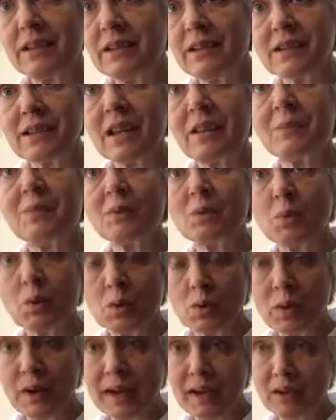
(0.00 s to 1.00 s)
the same as what you
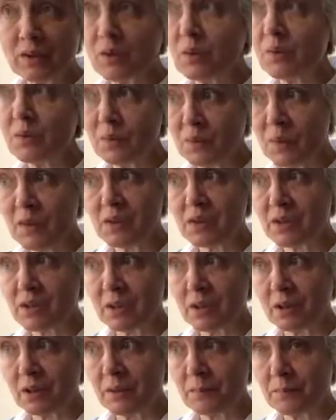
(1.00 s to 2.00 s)
had on the first
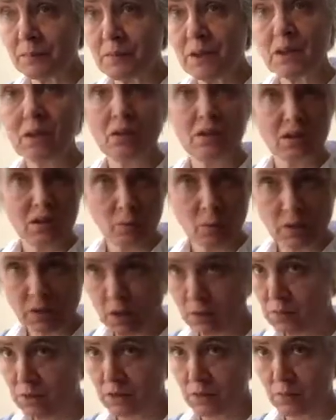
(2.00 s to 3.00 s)
line. So we don't
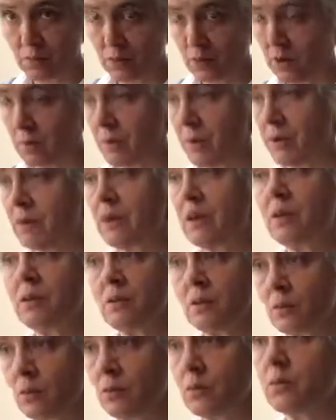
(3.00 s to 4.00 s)
need to worry about that, you
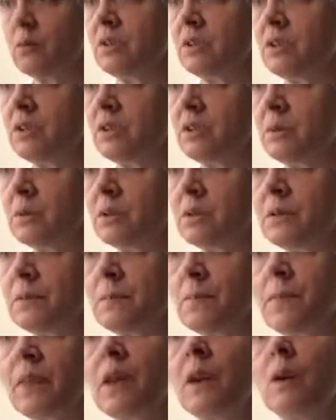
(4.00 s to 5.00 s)
can already do it.
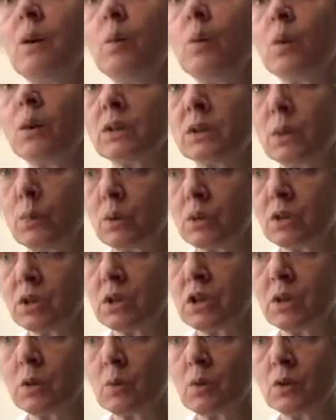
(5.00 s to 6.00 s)
What I want to
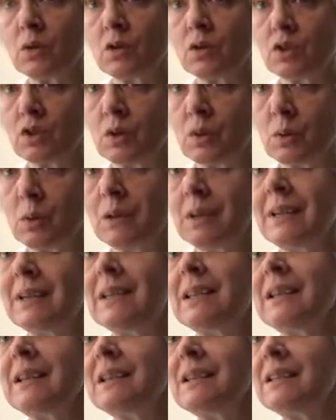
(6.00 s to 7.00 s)
go on to
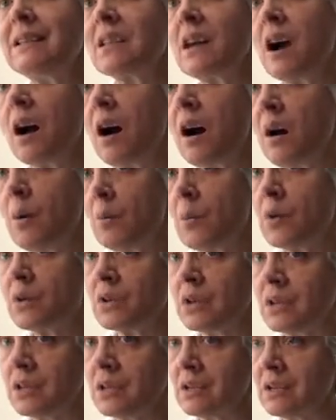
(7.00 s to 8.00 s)
is the
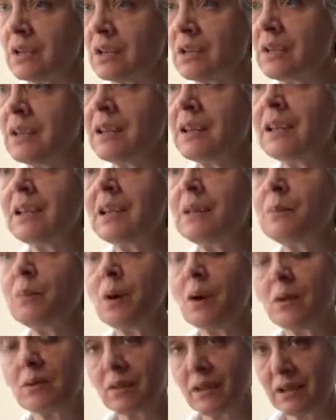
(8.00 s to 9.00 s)
harmonic in
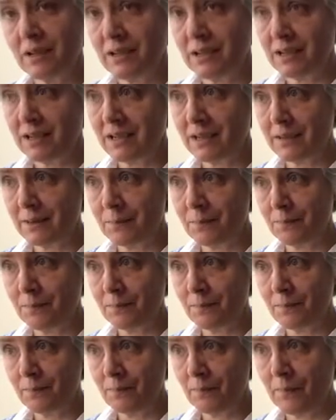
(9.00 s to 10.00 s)
bar 18.
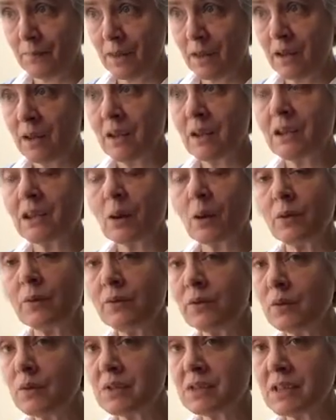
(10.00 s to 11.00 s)
Now if
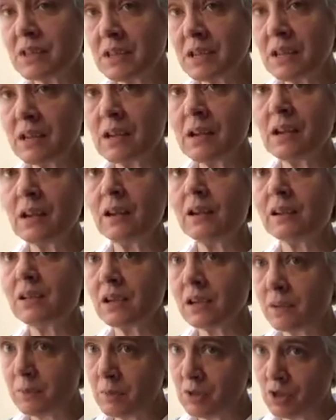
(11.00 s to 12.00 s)
you see a
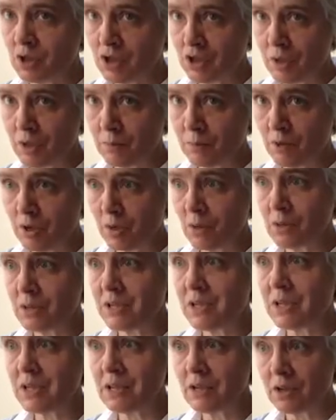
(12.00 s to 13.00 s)
diamond-shaped note in
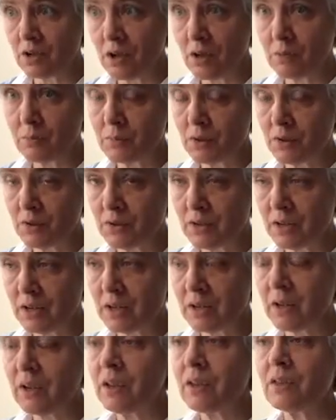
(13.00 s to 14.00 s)
guitar music,
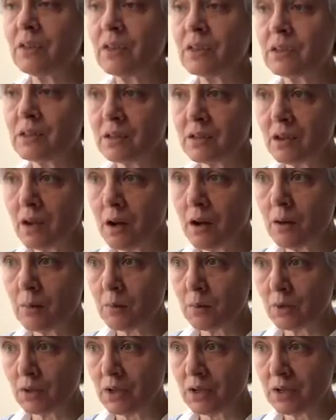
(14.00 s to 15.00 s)
this is a
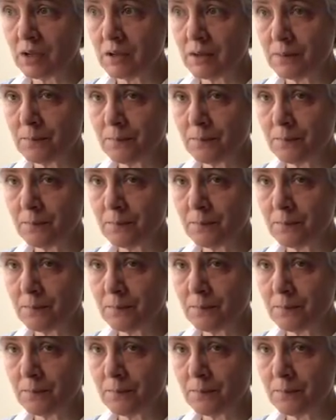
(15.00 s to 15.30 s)
harmonic.